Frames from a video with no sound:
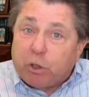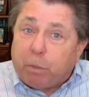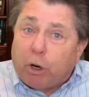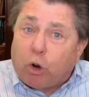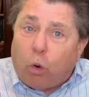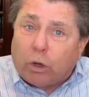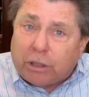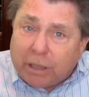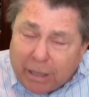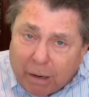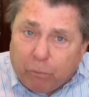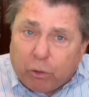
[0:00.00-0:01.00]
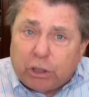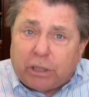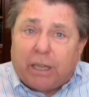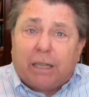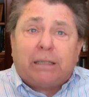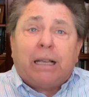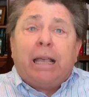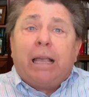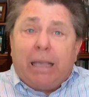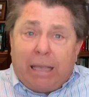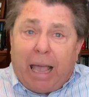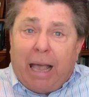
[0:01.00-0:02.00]
But of course, the difference is,
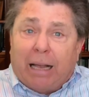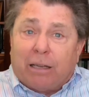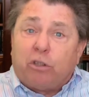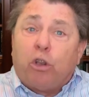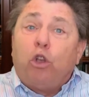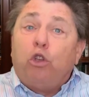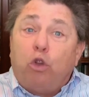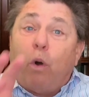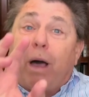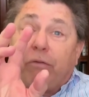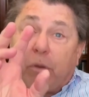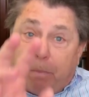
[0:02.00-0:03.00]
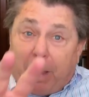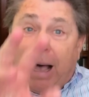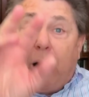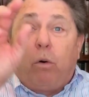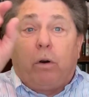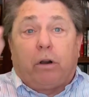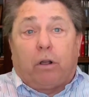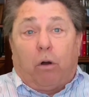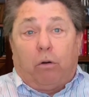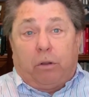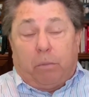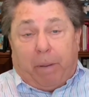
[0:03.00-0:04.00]
yes, you have the power to go
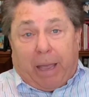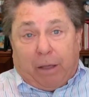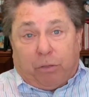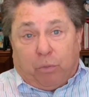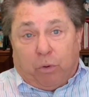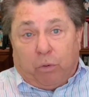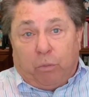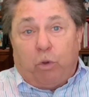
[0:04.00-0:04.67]
to the bathroom.